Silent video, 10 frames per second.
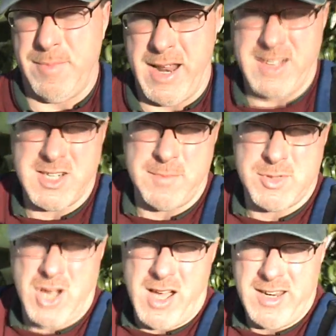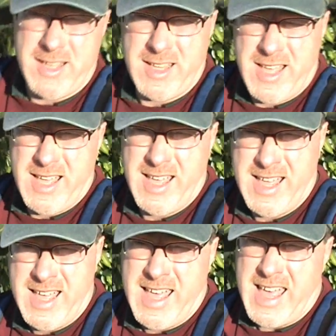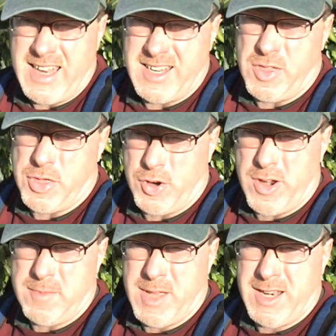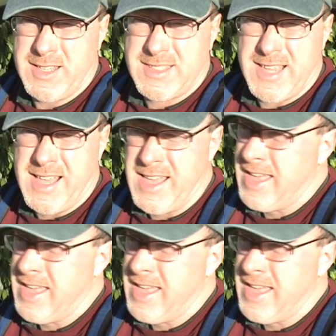But I jumped on it and did 30 minutes.